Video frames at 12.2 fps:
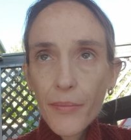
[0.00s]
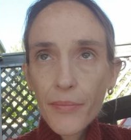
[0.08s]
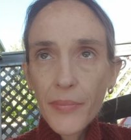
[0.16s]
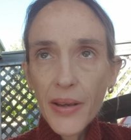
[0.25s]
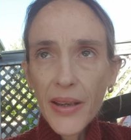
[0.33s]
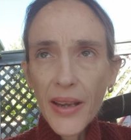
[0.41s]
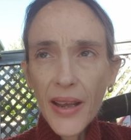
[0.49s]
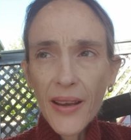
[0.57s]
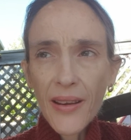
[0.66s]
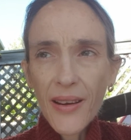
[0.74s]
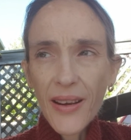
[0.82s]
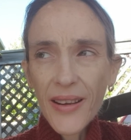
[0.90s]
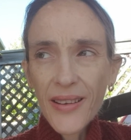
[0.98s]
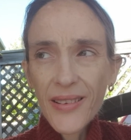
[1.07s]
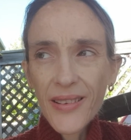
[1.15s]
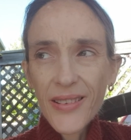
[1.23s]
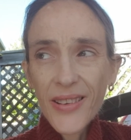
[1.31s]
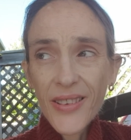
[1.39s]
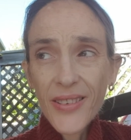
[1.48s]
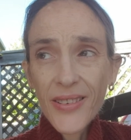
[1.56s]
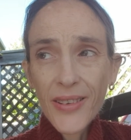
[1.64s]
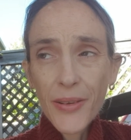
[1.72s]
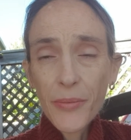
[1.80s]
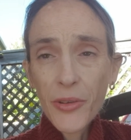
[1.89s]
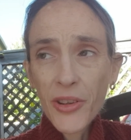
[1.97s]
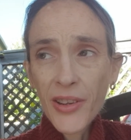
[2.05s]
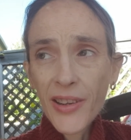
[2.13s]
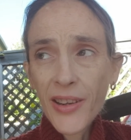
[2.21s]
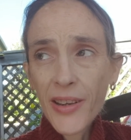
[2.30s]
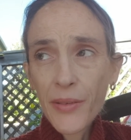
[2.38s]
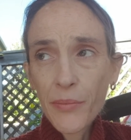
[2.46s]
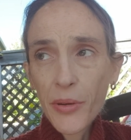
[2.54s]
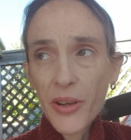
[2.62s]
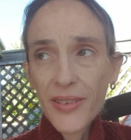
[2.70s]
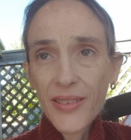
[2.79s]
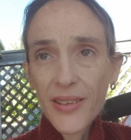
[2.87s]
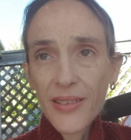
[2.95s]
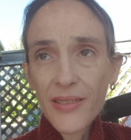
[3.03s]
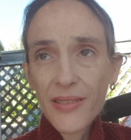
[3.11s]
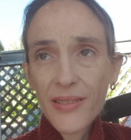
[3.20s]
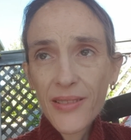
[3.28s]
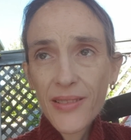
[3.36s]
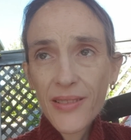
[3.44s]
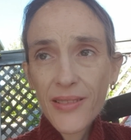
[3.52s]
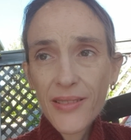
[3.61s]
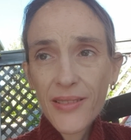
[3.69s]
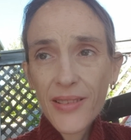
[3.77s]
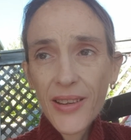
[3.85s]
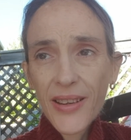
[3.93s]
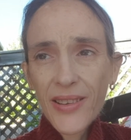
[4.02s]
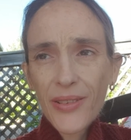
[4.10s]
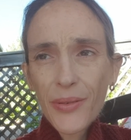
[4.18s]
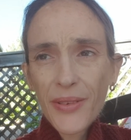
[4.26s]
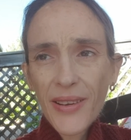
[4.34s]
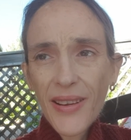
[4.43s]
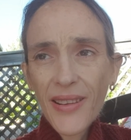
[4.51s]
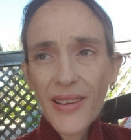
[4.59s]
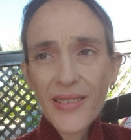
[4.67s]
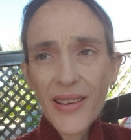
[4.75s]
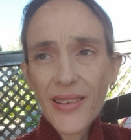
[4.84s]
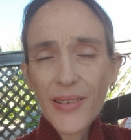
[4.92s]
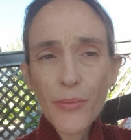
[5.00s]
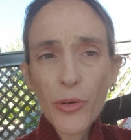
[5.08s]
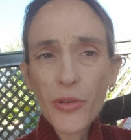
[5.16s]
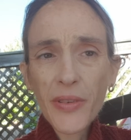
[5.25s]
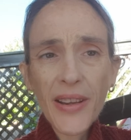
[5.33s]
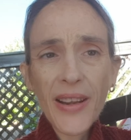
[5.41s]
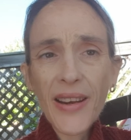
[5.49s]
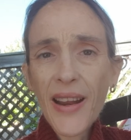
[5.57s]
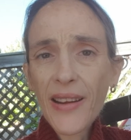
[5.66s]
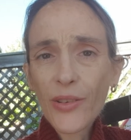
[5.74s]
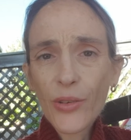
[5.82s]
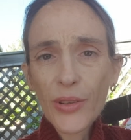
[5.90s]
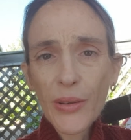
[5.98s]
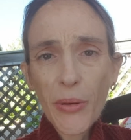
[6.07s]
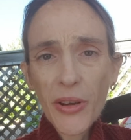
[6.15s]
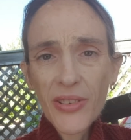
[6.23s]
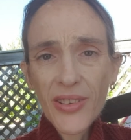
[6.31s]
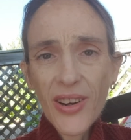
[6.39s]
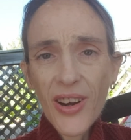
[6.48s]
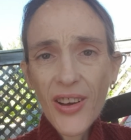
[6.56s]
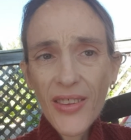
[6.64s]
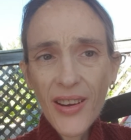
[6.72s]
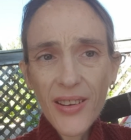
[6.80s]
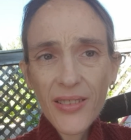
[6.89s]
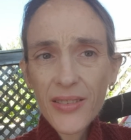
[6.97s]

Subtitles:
But yeah, I'm not a garden person. I guess you could say these days I'm not really an outdoorsy person either.